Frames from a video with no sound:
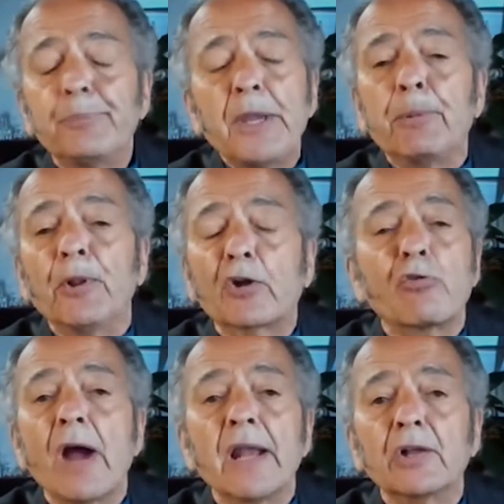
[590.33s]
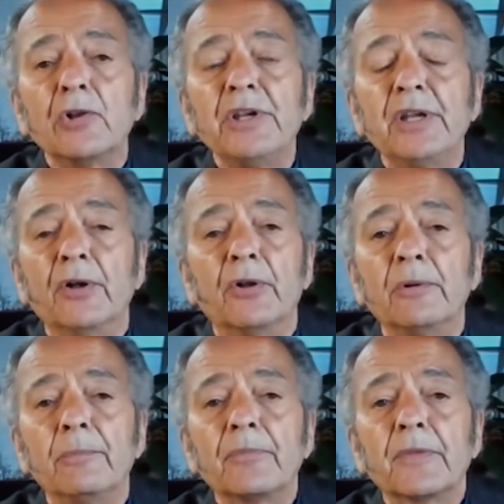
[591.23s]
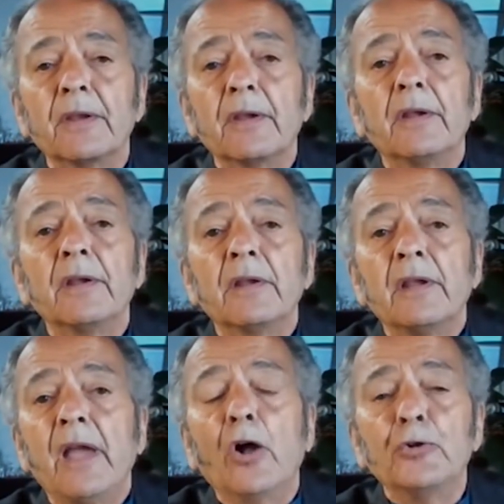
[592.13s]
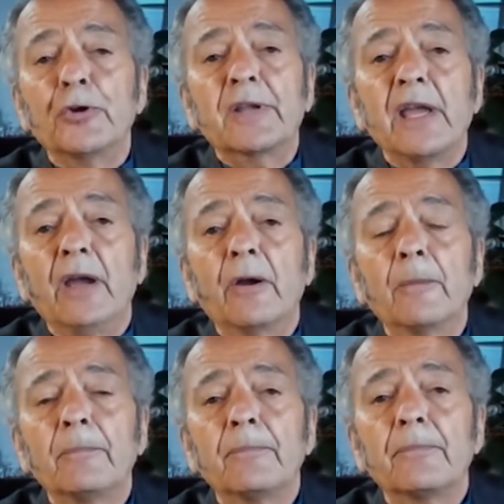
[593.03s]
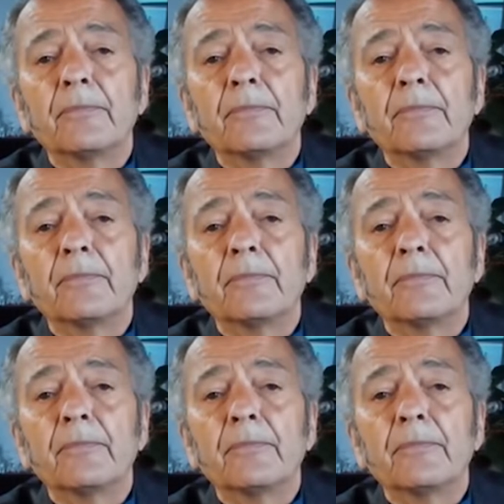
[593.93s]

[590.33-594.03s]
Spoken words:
people that are chronically ill, elder care,